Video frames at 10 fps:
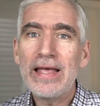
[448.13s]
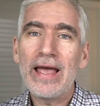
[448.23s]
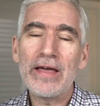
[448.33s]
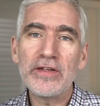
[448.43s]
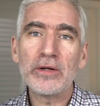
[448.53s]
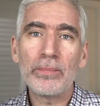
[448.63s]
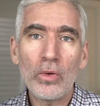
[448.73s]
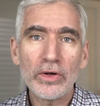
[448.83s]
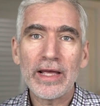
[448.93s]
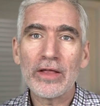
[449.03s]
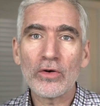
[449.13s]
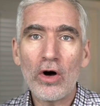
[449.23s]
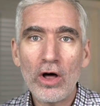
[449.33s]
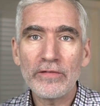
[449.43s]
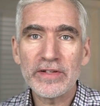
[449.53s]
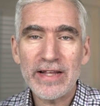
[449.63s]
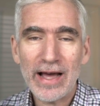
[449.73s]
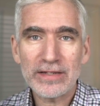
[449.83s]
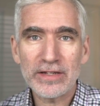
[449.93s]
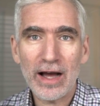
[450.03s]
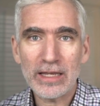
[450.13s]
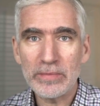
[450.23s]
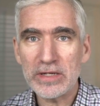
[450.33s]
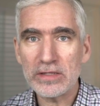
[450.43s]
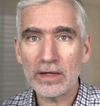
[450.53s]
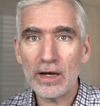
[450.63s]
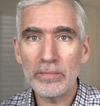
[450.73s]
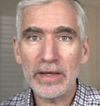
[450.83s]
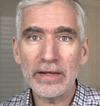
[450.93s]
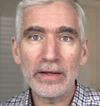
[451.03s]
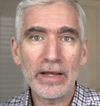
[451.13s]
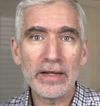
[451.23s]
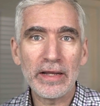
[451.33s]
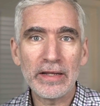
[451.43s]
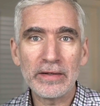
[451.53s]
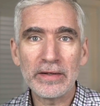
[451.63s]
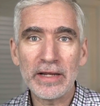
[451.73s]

and then to pull together all of the tax documents that come in in,